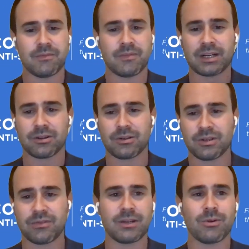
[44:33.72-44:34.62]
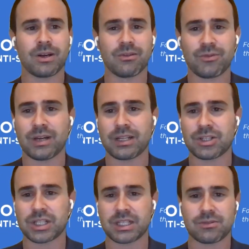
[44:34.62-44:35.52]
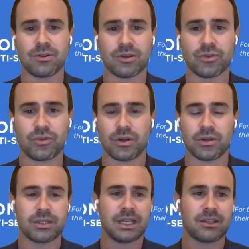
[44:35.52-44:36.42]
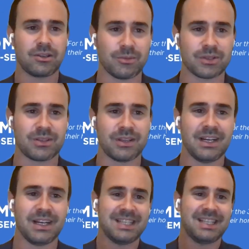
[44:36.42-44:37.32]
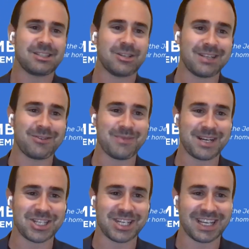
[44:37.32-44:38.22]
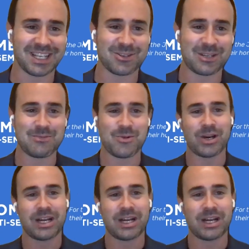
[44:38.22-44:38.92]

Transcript: I don't know if any one of you had the chance to go on TikTok, but it's not even my generation anymore.